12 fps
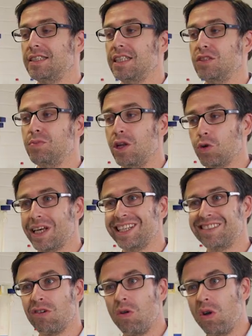Since we are looking
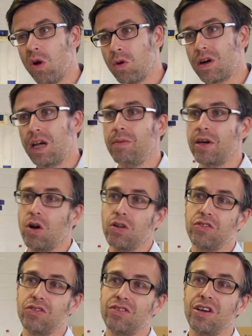so local, we
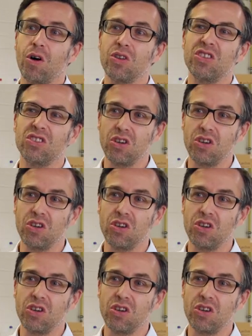also see all the